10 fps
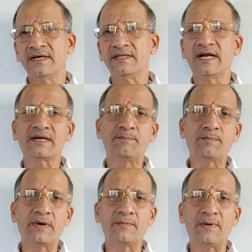that
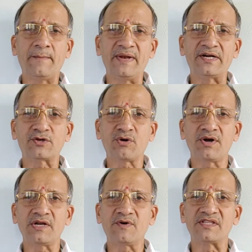appellate
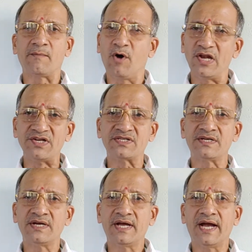authority was abolished,
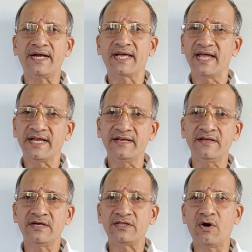and
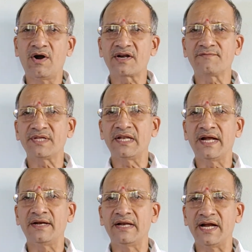again the order of the
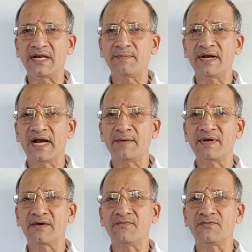land tribunal had
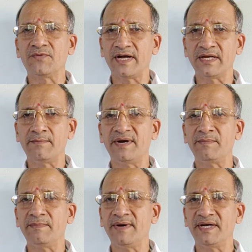become final,
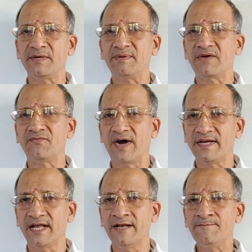made it become
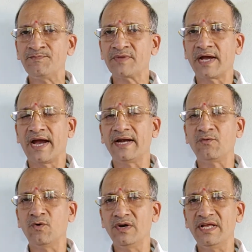final,
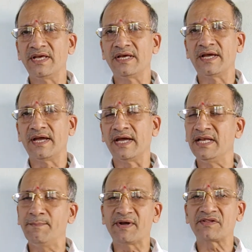and only
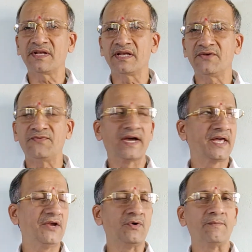any person, if
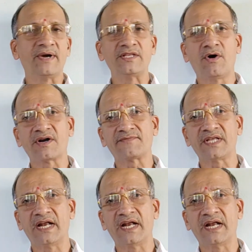aggrieved by the order of the